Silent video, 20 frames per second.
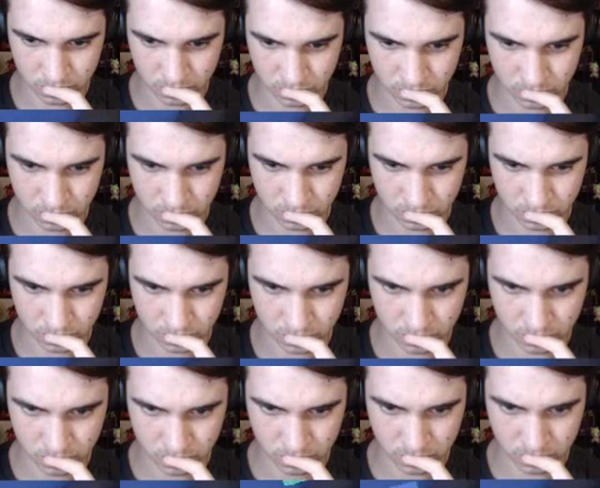
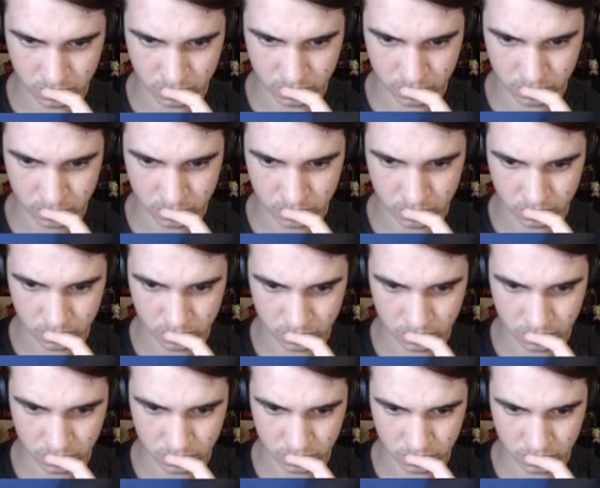
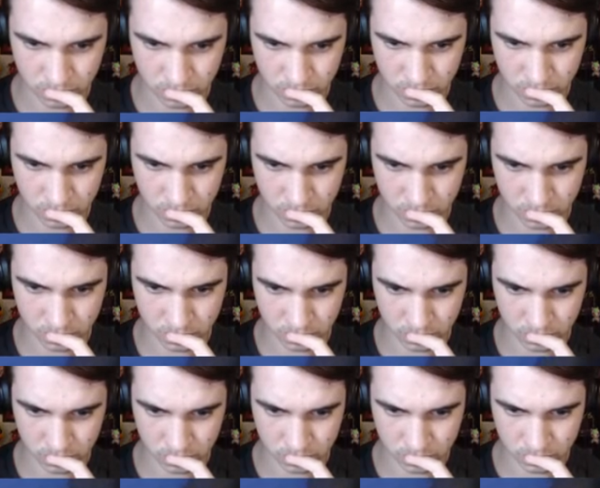
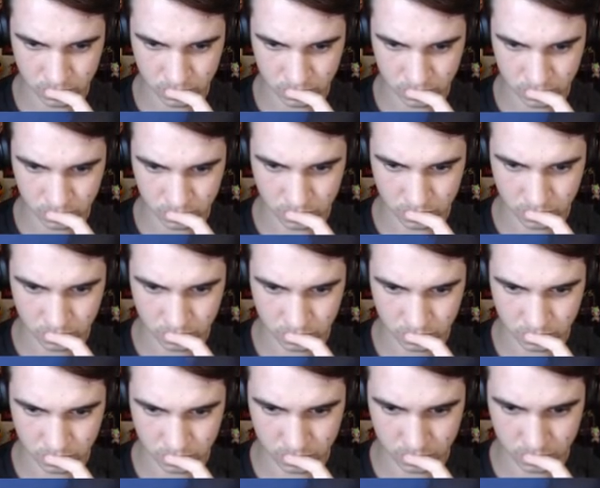
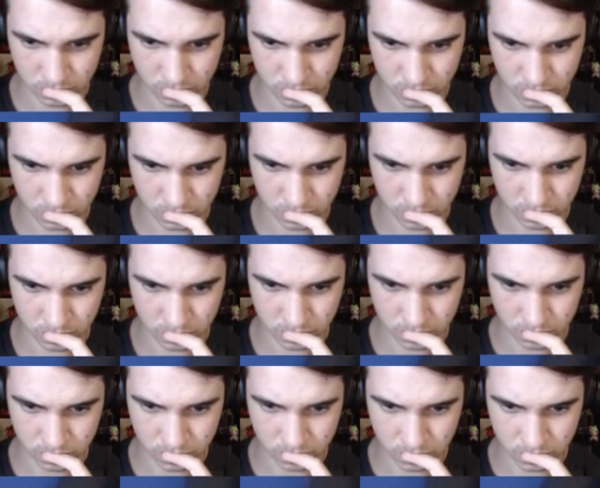
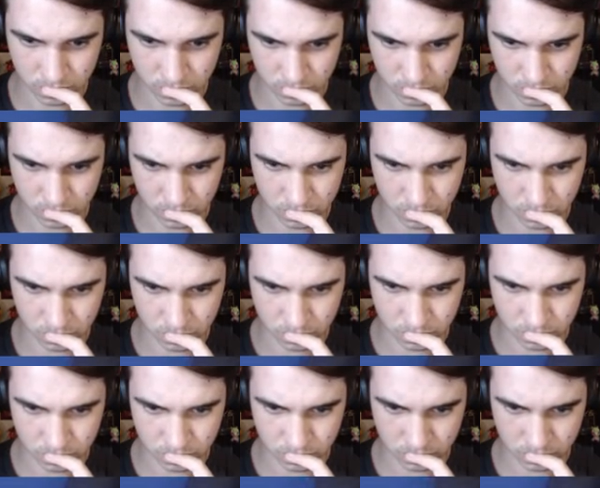
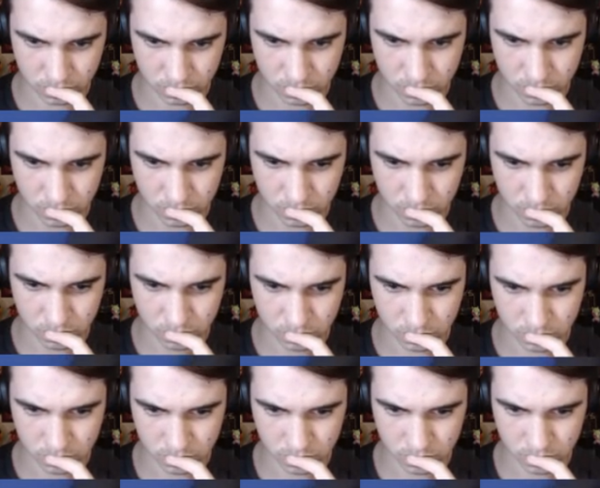
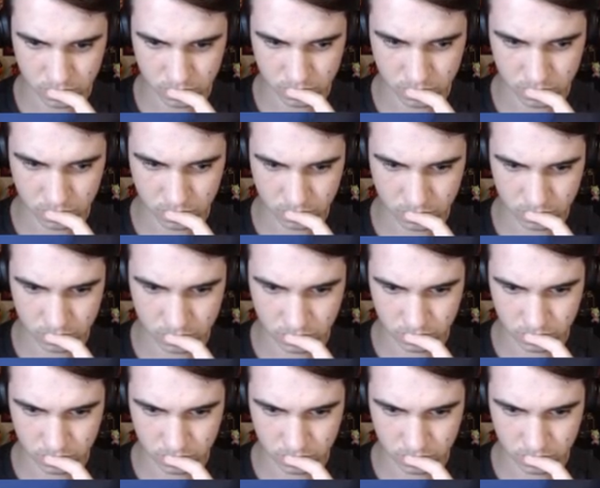(silence)